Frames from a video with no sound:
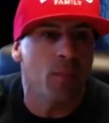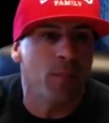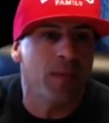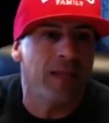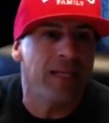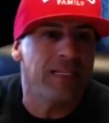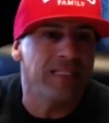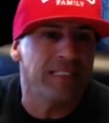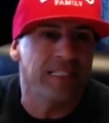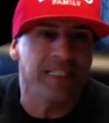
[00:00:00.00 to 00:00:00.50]

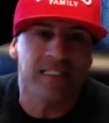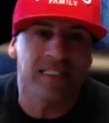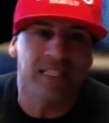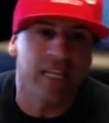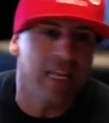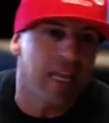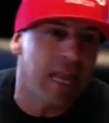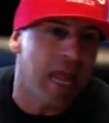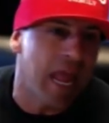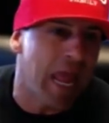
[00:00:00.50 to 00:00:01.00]
place these
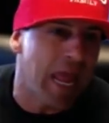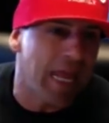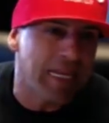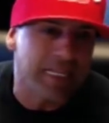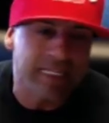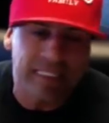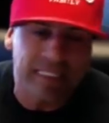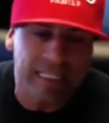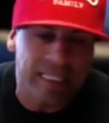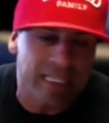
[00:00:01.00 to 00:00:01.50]
in any
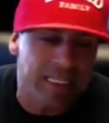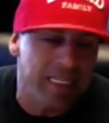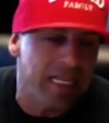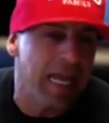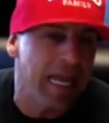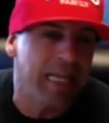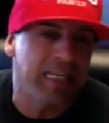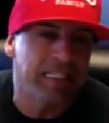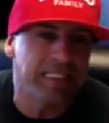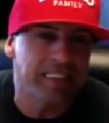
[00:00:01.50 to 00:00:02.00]
city,
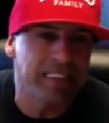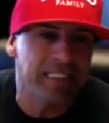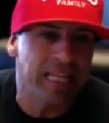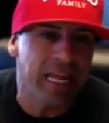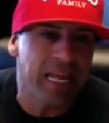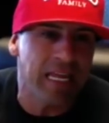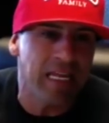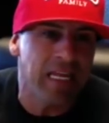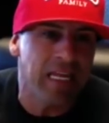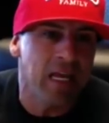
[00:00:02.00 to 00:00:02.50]
any
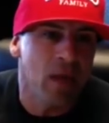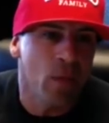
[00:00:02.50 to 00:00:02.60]
state.